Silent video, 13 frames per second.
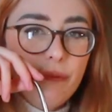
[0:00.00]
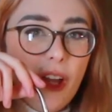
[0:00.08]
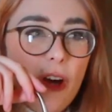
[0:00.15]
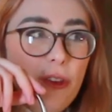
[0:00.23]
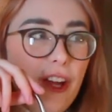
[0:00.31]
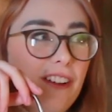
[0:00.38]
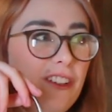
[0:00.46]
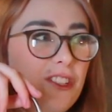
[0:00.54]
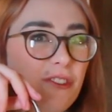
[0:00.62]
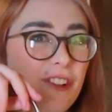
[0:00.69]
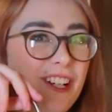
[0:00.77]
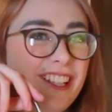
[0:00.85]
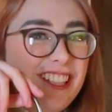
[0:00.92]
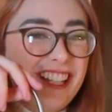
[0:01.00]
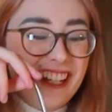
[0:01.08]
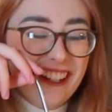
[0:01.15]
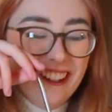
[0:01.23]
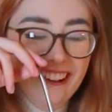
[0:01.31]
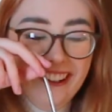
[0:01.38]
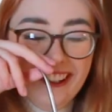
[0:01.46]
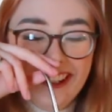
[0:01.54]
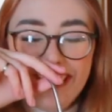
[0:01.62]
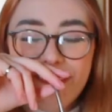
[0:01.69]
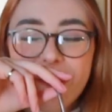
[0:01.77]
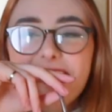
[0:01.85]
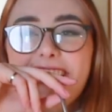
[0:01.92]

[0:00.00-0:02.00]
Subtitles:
Oh, that is really good. What the